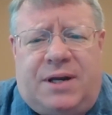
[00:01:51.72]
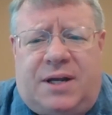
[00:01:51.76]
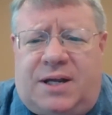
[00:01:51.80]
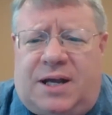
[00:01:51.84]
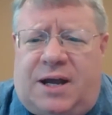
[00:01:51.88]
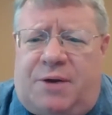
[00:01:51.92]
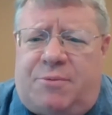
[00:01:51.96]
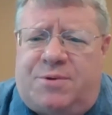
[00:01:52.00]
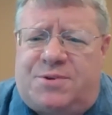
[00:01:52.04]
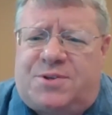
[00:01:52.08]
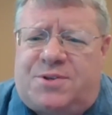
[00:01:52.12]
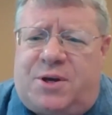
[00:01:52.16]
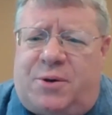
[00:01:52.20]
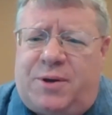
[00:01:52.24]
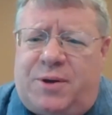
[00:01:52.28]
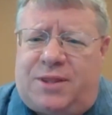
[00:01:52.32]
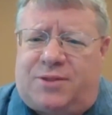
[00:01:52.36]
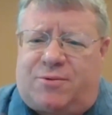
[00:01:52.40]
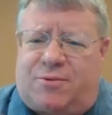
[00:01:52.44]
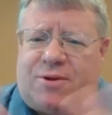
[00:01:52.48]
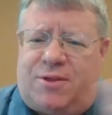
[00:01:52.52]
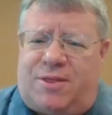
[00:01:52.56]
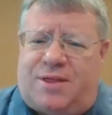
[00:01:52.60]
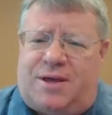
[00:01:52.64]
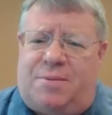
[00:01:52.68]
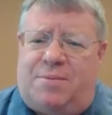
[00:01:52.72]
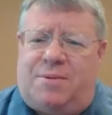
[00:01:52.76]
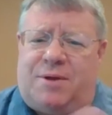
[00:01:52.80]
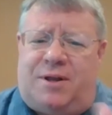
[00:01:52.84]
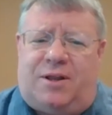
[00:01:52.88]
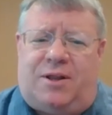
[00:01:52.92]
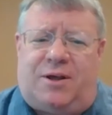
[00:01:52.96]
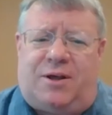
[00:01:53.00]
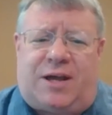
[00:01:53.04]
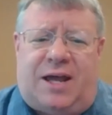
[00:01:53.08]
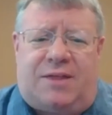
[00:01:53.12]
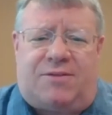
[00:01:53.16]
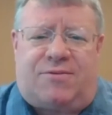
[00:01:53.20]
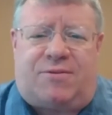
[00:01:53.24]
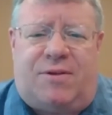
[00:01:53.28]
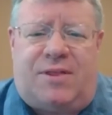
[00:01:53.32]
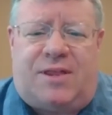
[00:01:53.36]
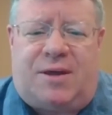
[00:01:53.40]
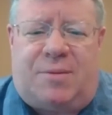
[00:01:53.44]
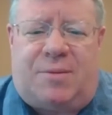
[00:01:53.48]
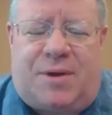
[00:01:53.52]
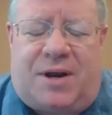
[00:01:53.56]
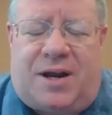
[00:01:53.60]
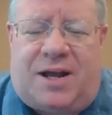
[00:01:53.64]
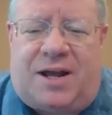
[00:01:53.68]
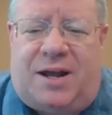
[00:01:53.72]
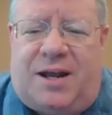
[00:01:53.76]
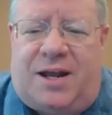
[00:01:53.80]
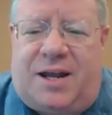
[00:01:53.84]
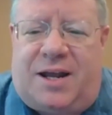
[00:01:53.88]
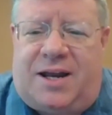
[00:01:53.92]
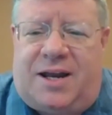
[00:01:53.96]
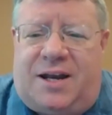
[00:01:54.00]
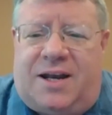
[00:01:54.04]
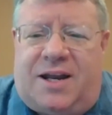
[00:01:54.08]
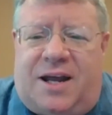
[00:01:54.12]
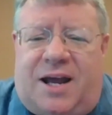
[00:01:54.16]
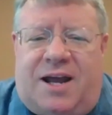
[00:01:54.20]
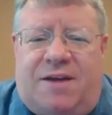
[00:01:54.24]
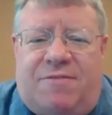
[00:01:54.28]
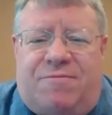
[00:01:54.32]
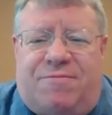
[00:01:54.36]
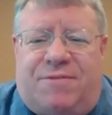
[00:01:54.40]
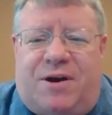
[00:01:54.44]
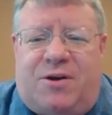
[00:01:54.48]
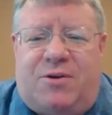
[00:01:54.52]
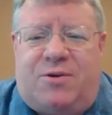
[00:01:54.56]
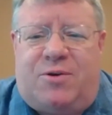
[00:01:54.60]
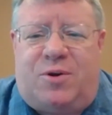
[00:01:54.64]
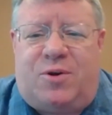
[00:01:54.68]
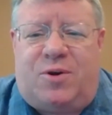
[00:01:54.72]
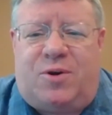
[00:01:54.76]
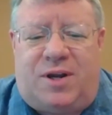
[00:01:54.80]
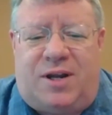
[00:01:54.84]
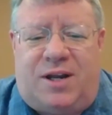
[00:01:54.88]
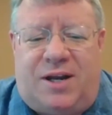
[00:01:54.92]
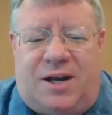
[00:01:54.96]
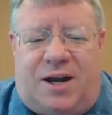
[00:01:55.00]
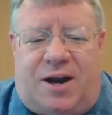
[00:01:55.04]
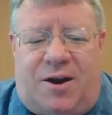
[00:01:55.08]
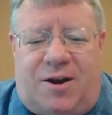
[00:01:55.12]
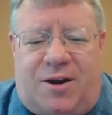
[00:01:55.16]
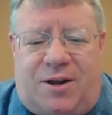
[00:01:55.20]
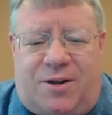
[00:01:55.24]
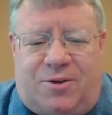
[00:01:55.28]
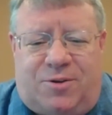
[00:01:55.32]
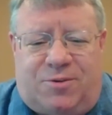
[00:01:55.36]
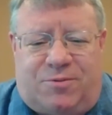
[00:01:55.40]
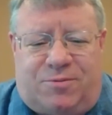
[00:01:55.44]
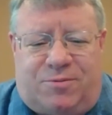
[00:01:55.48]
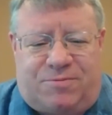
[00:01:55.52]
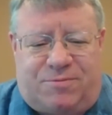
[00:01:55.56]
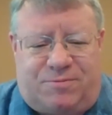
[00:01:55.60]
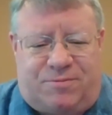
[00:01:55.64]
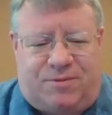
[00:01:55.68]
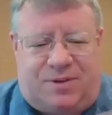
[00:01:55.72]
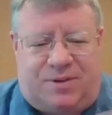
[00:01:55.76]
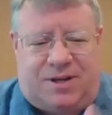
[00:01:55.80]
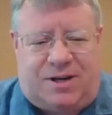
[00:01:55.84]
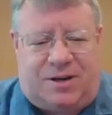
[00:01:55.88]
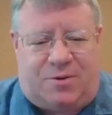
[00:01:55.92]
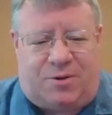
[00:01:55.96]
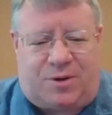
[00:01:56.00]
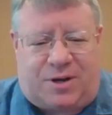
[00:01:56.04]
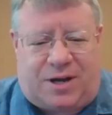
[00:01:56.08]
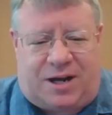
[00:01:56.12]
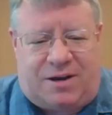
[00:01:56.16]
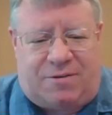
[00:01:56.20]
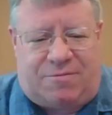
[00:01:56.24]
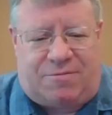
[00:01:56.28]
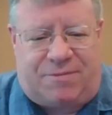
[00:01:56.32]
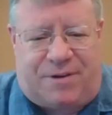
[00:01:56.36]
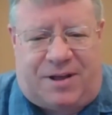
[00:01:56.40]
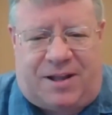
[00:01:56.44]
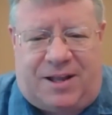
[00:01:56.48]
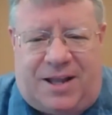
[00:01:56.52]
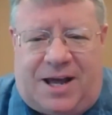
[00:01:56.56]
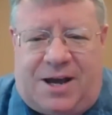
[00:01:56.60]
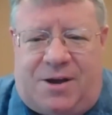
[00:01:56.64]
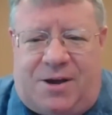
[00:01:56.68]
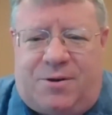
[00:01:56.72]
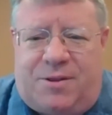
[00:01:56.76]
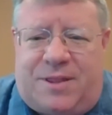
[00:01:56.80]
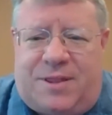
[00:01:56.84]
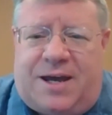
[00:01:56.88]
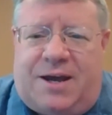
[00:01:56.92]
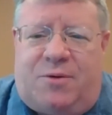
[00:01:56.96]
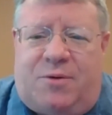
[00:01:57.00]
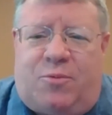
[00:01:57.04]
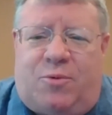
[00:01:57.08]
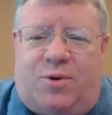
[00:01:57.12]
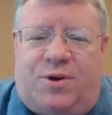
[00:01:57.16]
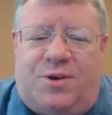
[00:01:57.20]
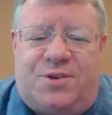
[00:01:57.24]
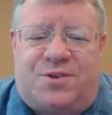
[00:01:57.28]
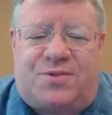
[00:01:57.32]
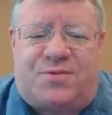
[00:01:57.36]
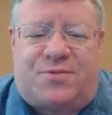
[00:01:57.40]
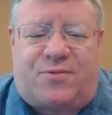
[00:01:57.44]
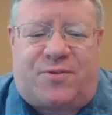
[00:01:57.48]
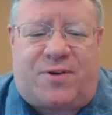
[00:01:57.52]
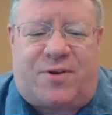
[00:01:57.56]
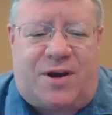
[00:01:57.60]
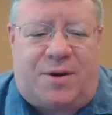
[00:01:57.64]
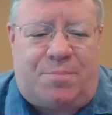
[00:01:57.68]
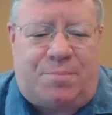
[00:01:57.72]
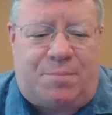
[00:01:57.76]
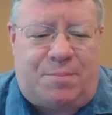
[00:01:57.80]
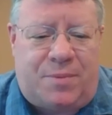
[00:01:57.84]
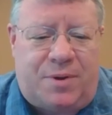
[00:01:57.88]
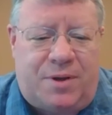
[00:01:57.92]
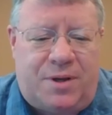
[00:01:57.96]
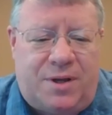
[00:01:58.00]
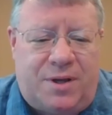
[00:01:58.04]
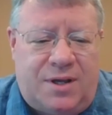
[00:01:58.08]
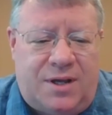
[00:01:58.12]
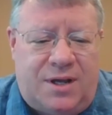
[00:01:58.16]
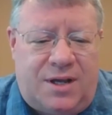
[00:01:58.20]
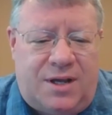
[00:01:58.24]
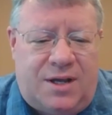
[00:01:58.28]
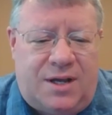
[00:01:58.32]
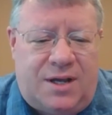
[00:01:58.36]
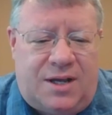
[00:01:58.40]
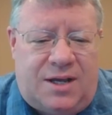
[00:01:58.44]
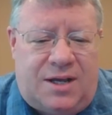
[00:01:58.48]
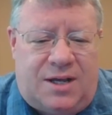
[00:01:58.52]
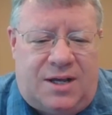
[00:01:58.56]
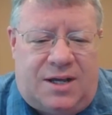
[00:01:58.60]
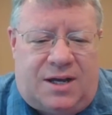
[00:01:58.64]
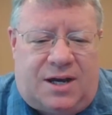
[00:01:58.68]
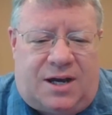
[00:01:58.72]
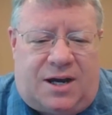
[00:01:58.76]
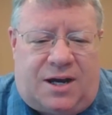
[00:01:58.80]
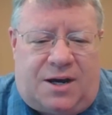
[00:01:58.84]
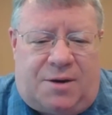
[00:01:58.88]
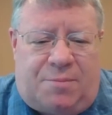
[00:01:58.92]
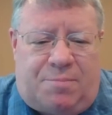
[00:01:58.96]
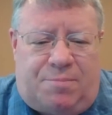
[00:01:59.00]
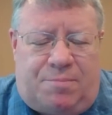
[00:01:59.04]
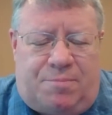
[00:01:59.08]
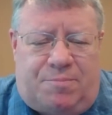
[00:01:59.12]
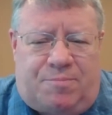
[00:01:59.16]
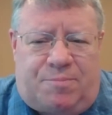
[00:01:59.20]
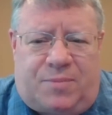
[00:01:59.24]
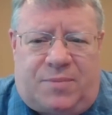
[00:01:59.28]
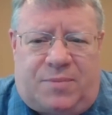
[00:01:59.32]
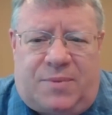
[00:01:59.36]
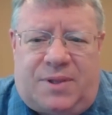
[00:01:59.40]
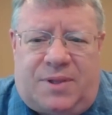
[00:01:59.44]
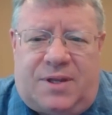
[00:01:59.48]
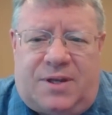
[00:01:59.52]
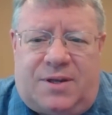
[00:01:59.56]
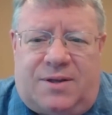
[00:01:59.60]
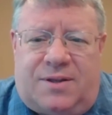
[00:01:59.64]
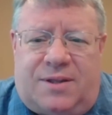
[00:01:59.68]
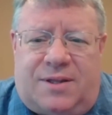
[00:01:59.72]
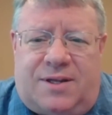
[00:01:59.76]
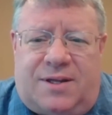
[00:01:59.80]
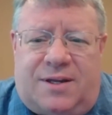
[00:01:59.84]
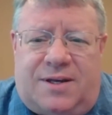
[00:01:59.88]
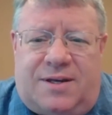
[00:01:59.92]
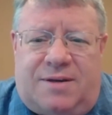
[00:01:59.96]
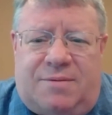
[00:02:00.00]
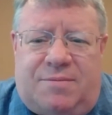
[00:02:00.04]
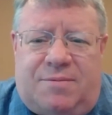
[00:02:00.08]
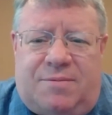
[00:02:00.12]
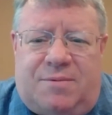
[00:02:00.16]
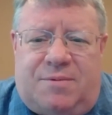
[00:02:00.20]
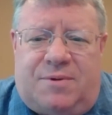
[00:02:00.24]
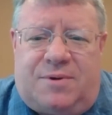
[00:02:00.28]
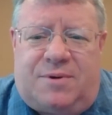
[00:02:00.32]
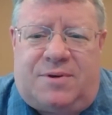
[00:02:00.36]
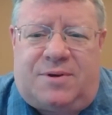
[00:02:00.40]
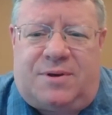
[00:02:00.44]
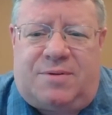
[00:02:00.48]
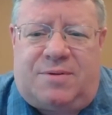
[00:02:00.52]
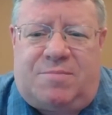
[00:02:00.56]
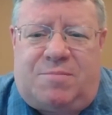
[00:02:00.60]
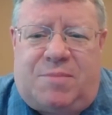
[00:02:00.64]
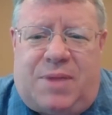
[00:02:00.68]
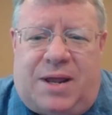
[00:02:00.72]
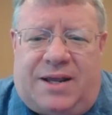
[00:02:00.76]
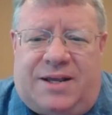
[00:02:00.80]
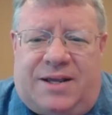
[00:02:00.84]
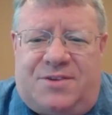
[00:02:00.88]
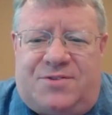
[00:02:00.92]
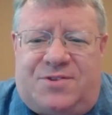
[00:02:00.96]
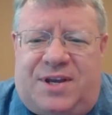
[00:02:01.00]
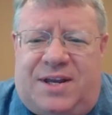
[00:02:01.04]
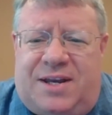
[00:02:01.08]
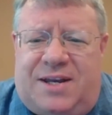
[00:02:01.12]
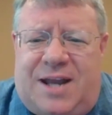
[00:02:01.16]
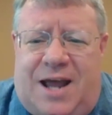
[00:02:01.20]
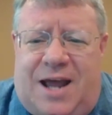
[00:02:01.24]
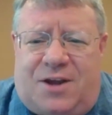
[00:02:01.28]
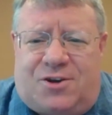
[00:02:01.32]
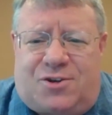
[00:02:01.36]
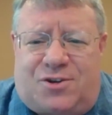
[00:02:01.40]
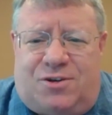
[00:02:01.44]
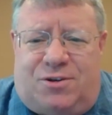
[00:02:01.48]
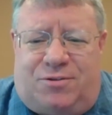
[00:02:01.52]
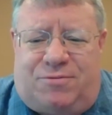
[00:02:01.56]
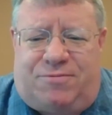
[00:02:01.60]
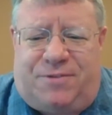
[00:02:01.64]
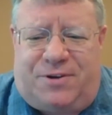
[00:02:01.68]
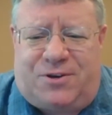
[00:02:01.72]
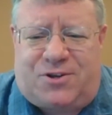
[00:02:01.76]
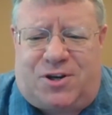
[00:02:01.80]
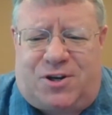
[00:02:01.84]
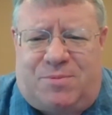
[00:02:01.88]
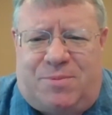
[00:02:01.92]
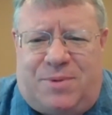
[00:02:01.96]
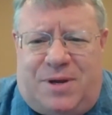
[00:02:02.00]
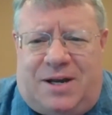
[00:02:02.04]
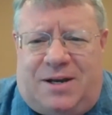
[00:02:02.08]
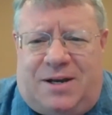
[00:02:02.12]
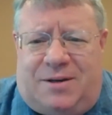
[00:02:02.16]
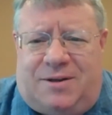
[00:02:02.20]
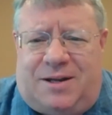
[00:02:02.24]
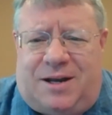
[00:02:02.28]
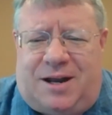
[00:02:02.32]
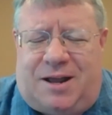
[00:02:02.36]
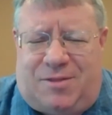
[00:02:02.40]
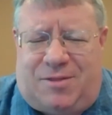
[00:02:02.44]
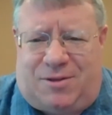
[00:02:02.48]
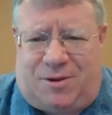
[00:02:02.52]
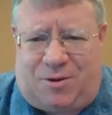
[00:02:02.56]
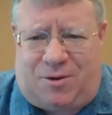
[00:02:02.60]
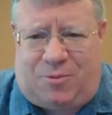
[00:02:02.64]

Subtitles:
was going through them and looking through them, and I found an article, kind of fell out, that was from the magazine National Fisherman. And I thought,